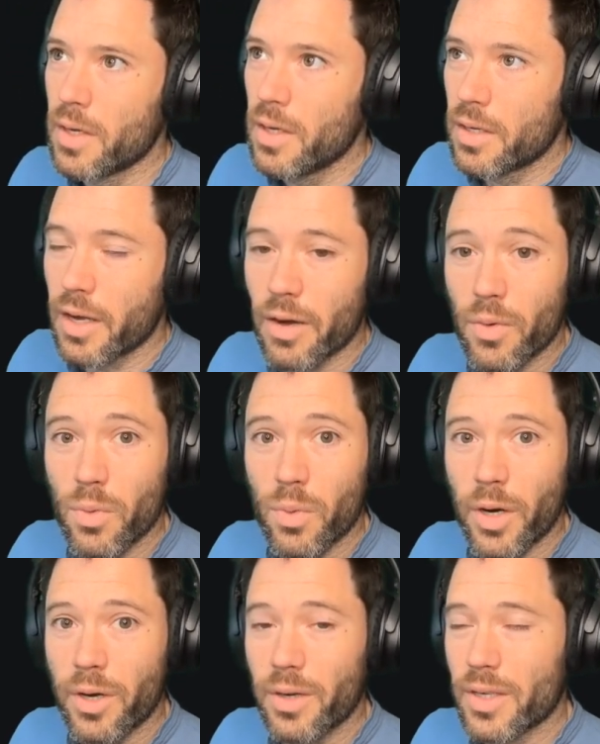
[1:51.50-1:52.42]
Now,
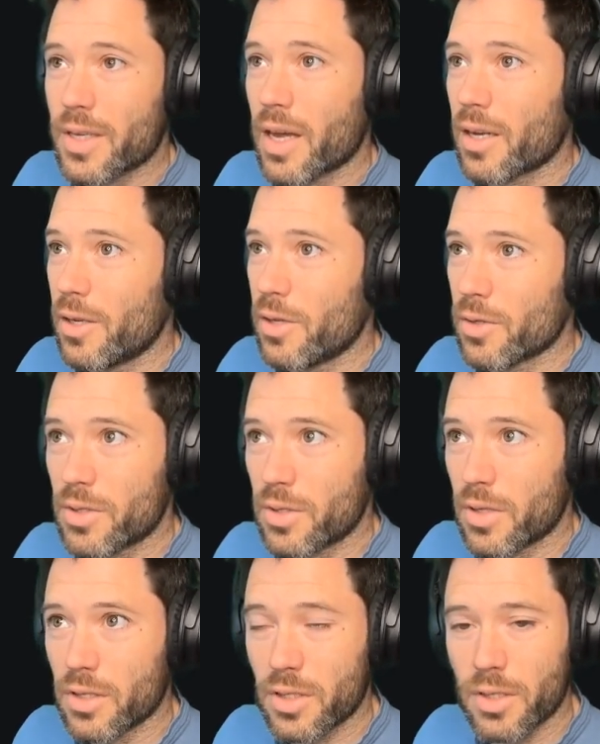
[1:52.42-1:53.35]
where exactly does
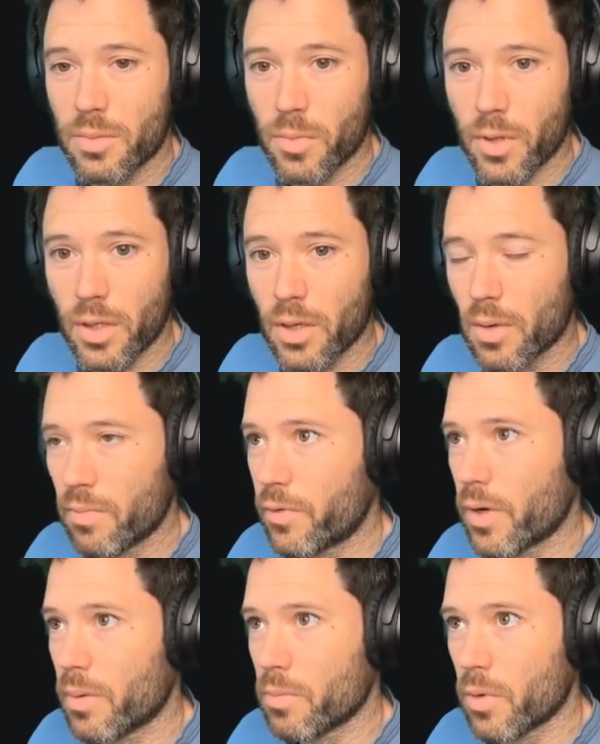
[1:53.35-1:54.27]
this money come
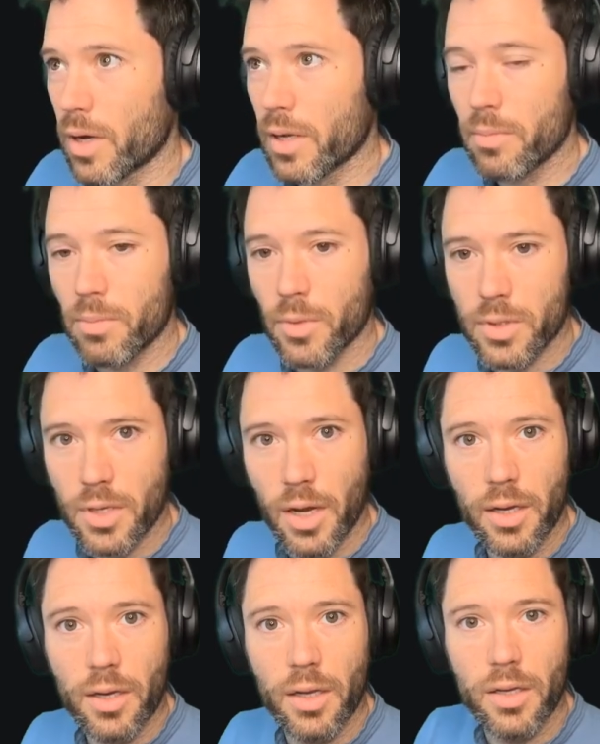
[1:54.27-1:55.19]
from? Well, most
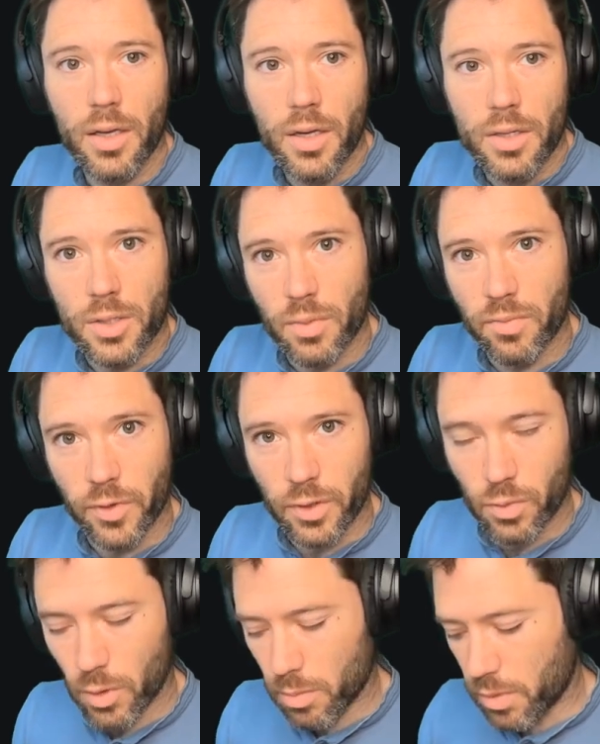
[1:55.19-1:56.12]
likely some of
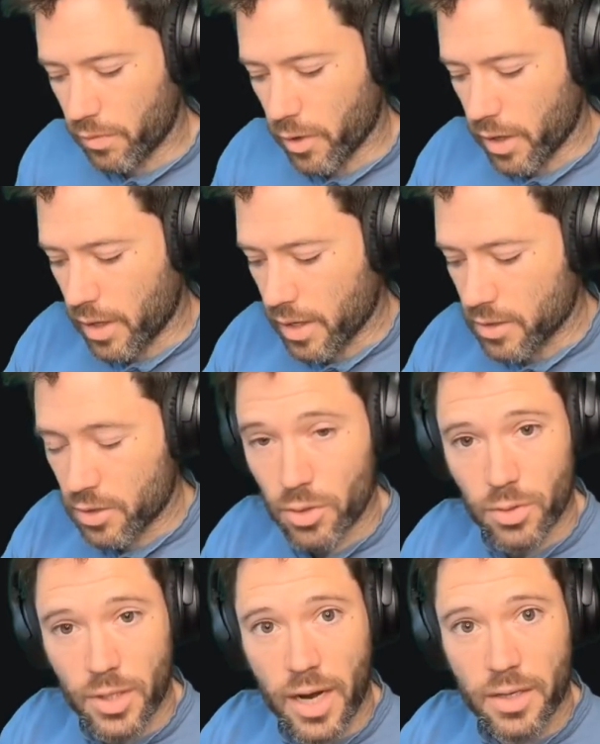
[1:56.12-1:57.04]
it will be financed
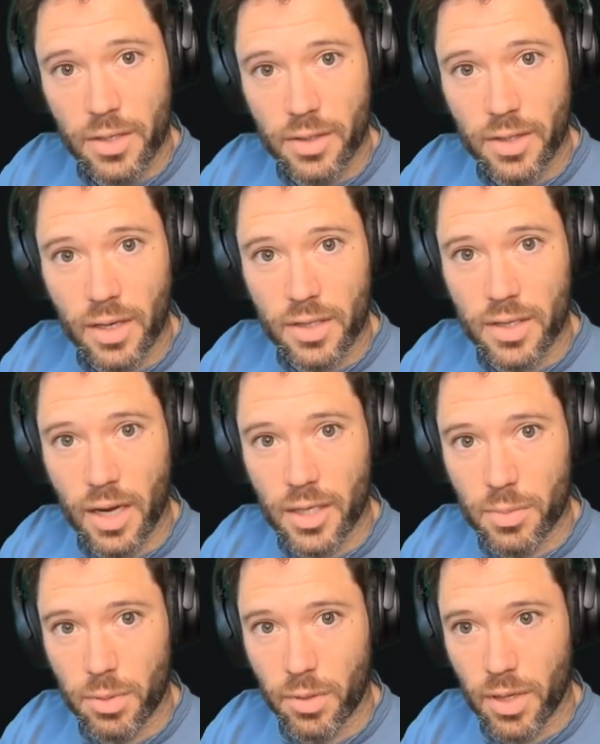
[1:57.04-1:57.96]
through debt that is yet
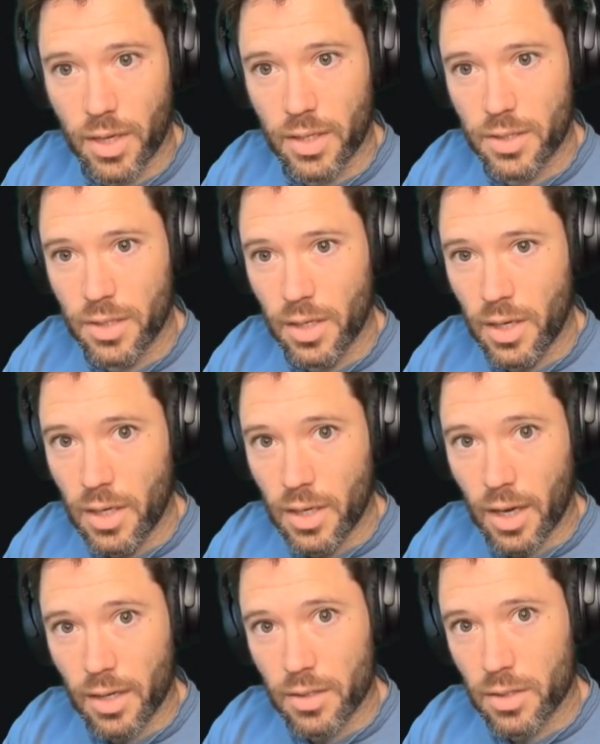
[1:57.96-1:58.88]
to be raised,
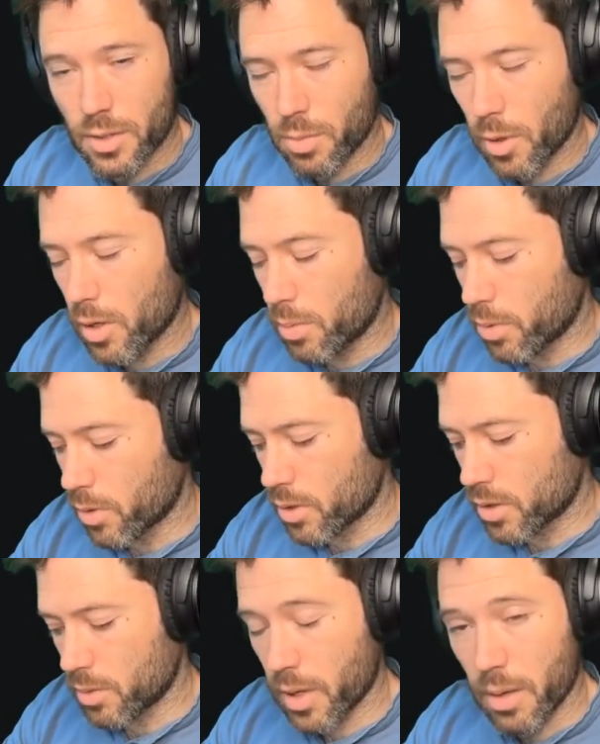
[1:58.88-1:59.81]
and a smaller
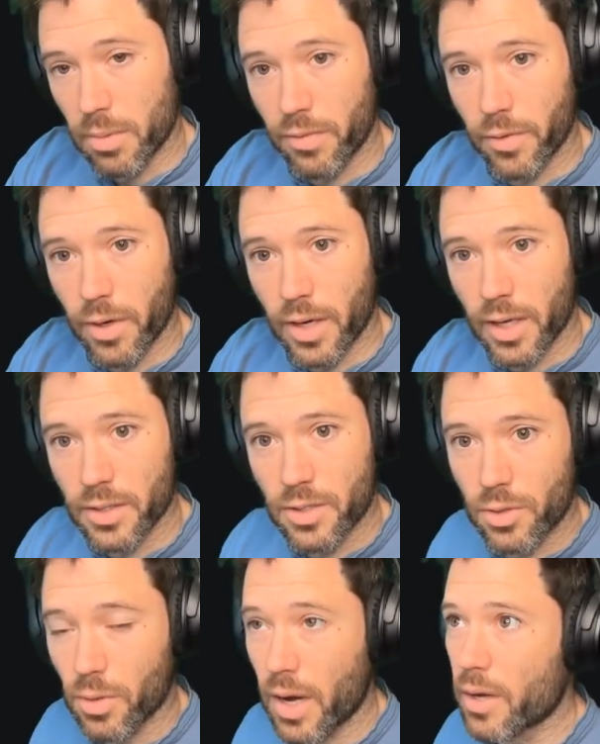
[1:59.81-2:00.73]
portion probably
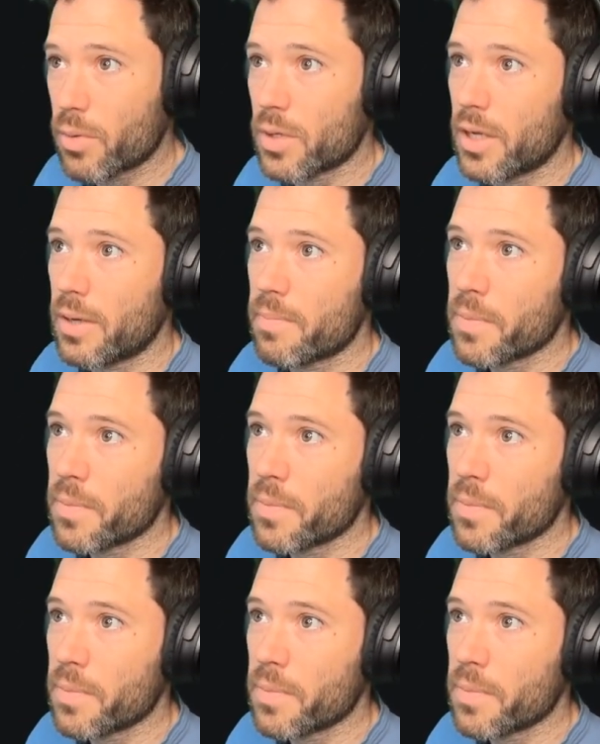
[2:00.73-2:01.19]
financed through equity.